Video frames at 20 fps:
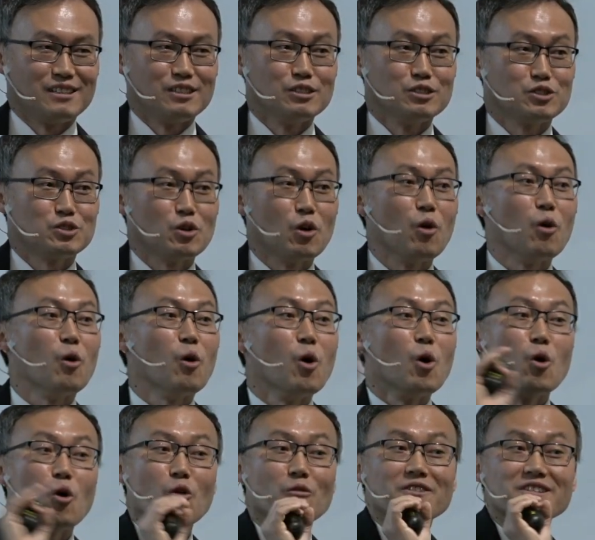
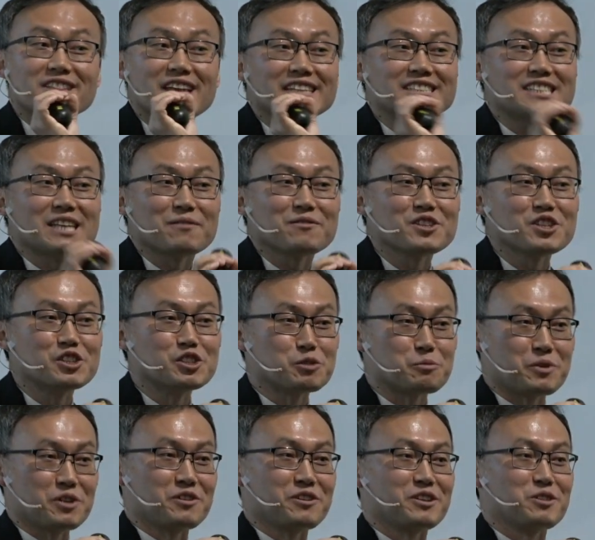So over that seven years
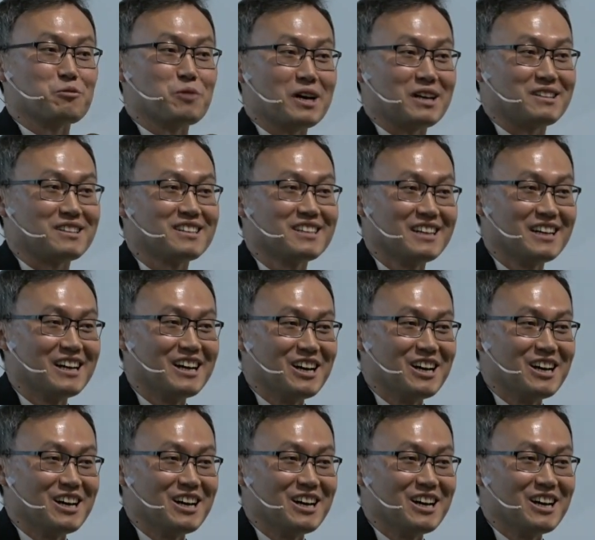period, what?